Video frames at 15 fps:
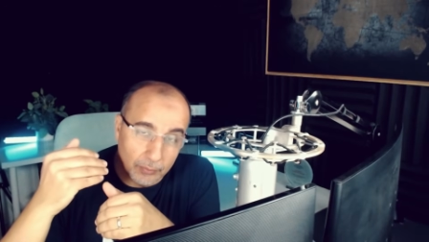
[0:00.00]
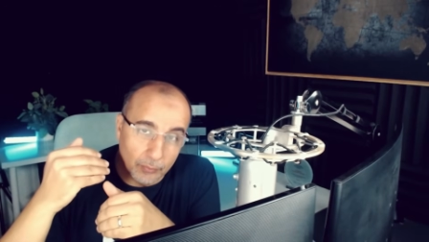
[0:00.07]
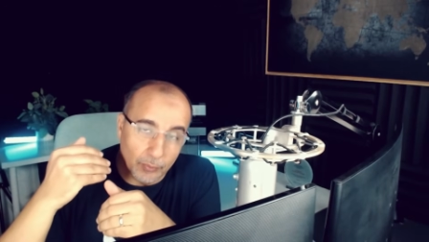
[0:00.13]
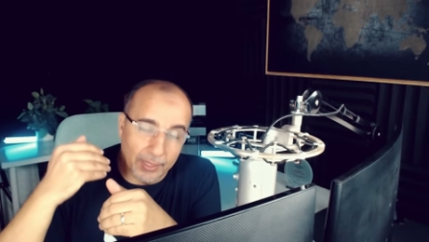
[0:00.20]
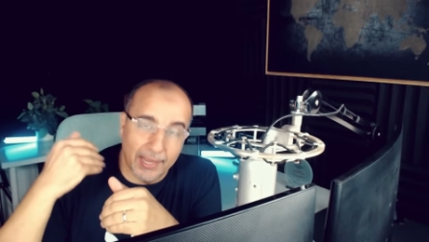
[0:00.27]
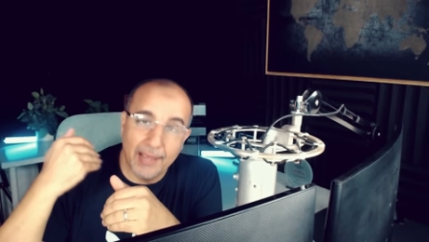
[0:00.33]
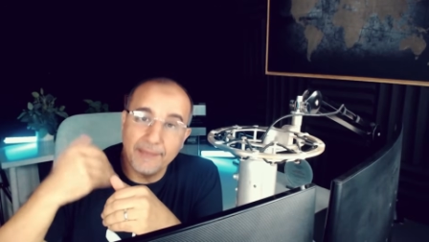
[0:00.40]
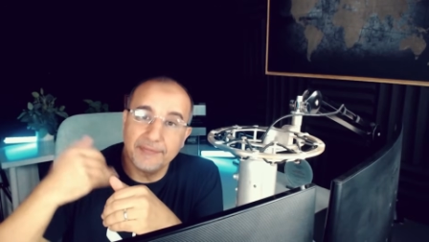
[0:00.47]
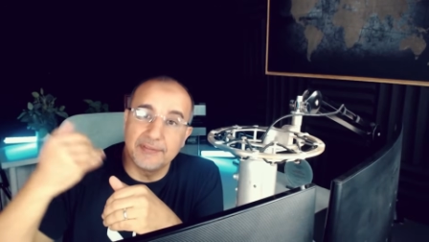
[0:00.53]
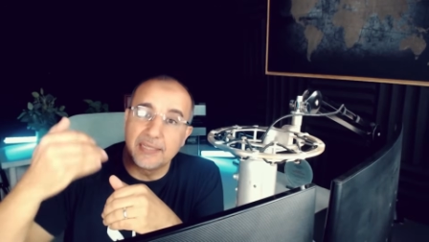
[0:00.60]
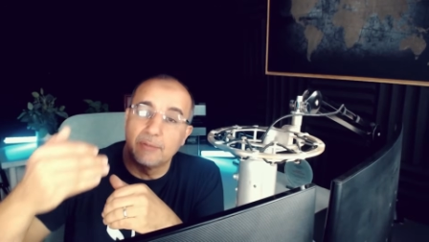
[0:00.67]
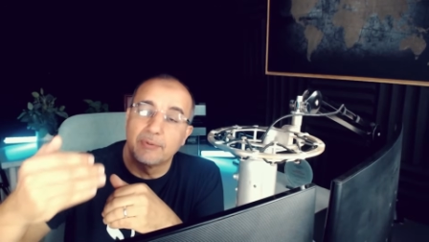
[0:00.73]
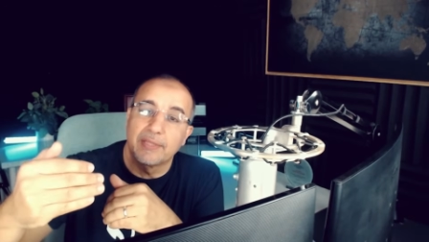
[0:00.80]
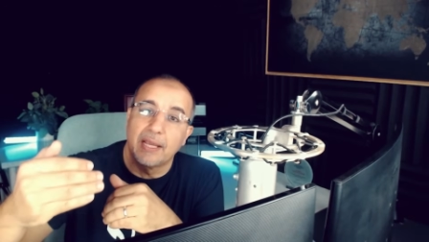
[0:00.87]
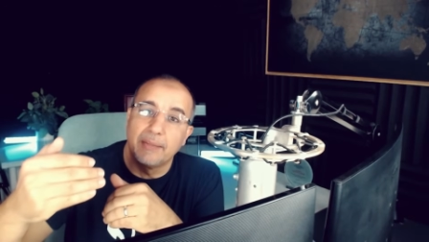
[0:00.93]
What I have seen
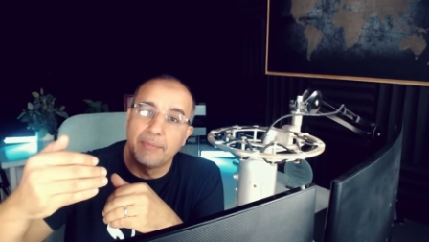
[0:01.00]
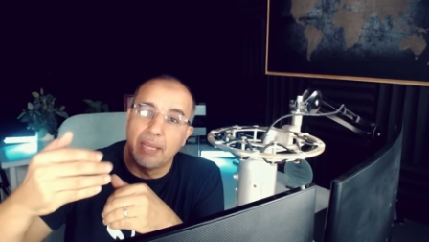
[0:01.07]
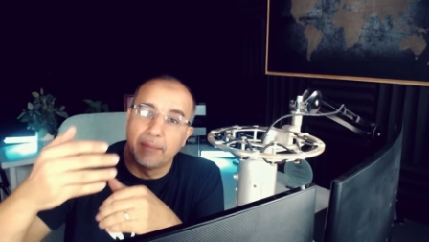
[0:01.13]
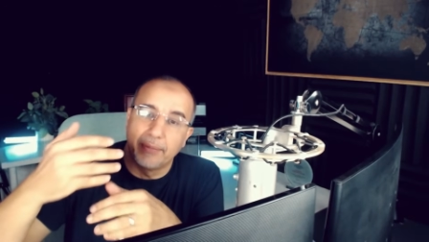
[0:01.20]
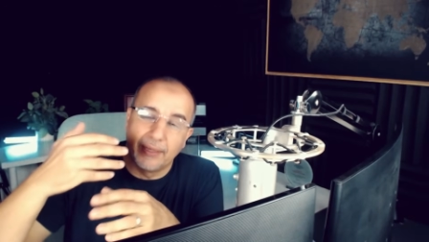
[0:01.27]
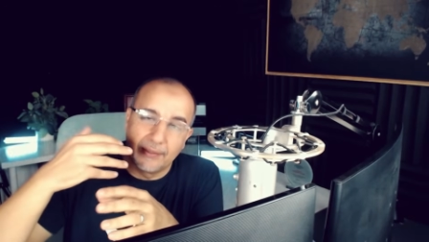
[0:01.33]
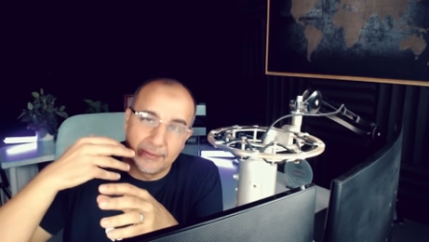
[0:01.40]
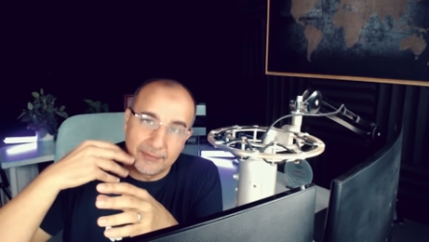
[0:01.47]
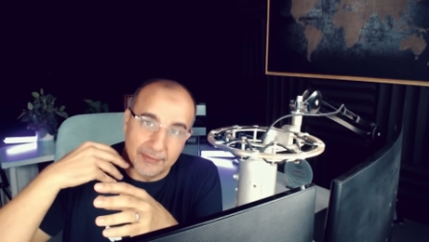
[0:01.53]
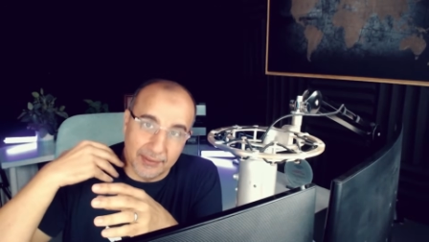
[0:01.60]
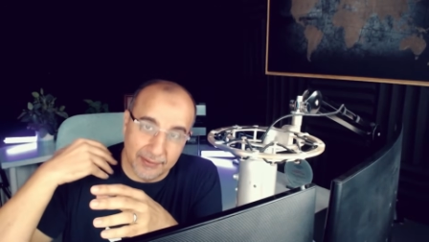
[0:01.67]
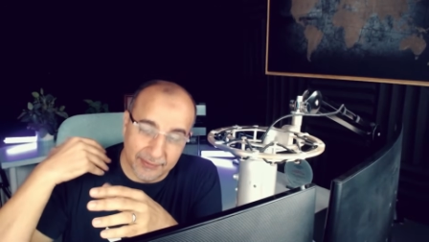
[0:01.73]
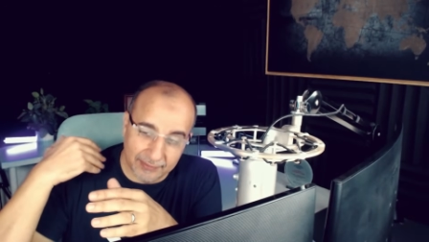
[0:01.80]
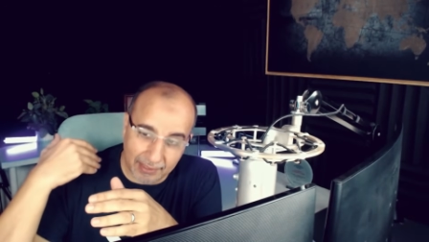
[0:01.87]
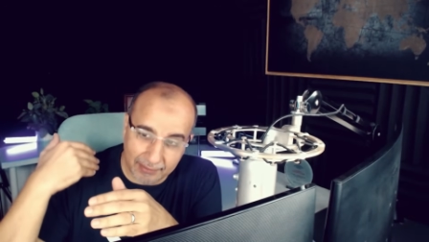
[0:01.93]
with IBM is
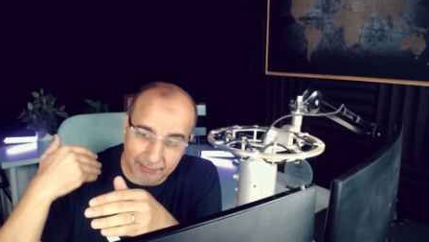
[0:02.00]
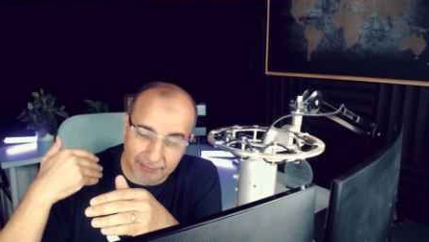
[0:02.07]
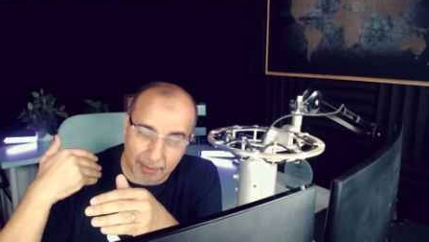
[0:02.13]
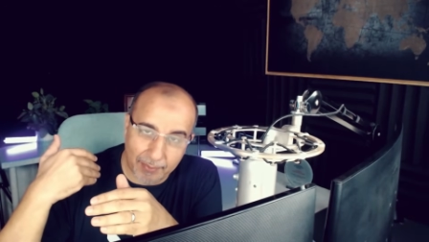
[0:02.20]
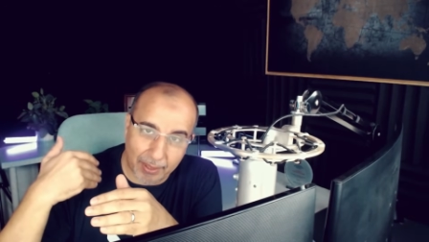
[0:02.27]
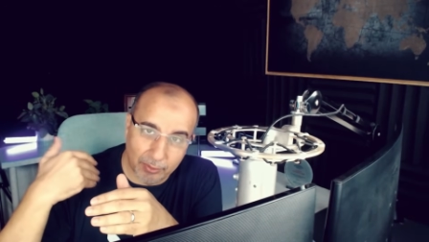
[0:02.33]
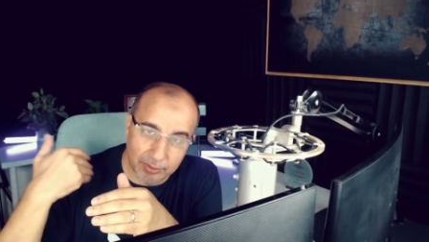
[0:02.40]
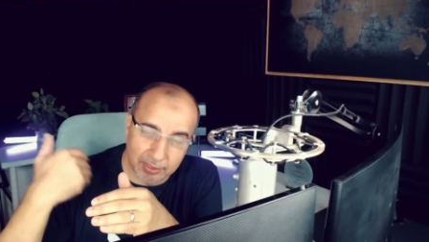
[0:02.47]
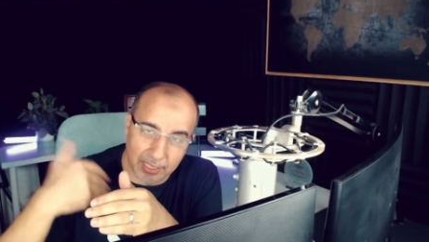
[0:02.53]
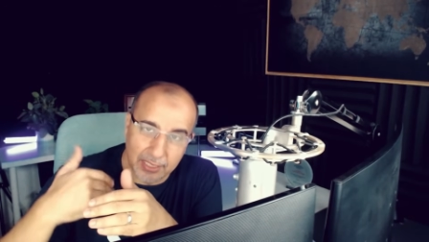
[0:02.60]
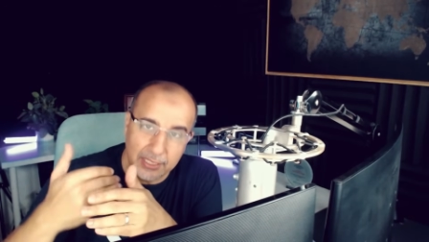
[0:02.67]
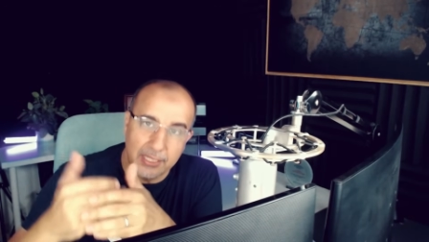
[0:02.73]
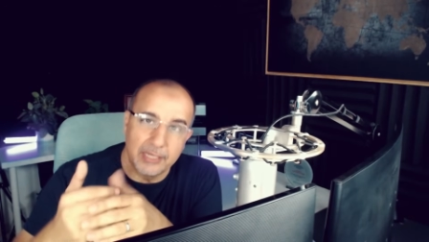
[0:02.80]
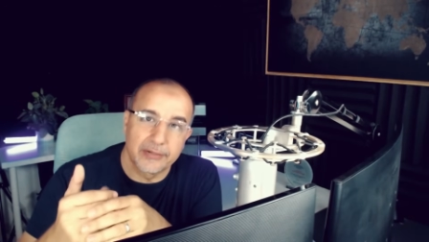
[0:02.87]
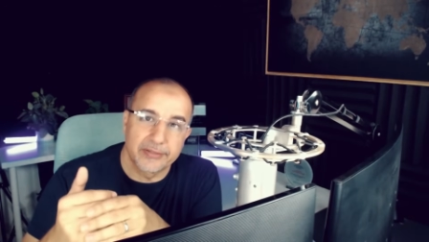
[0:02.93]
since about 10
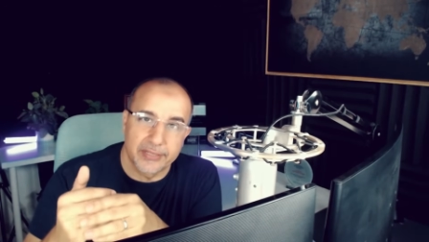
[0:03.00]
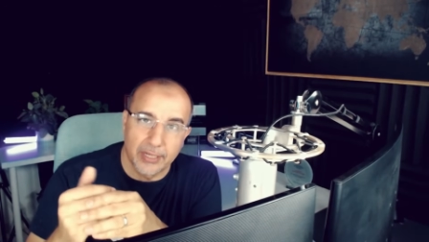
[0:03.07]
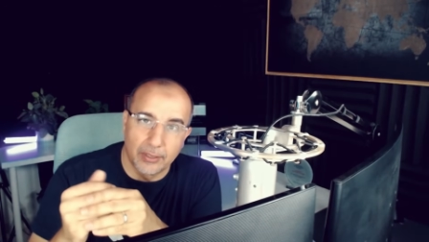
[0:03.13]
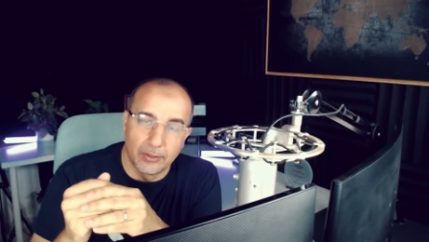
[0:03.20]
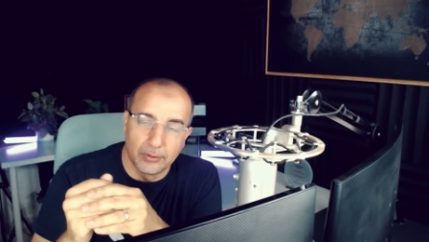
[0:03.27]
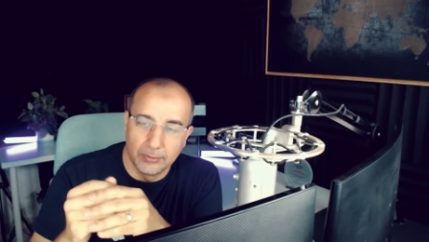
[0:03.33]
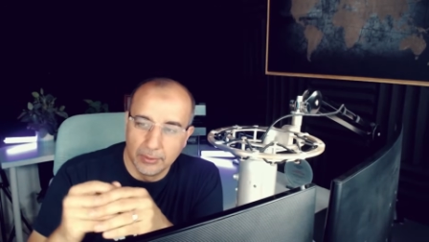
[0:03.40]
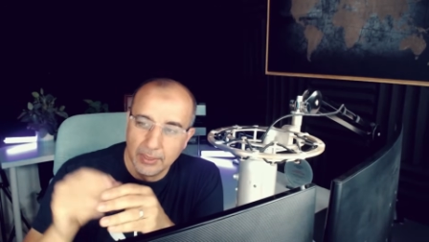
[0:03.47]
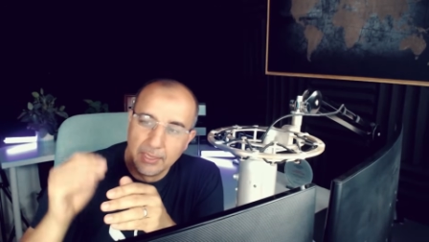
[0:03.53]
years ago,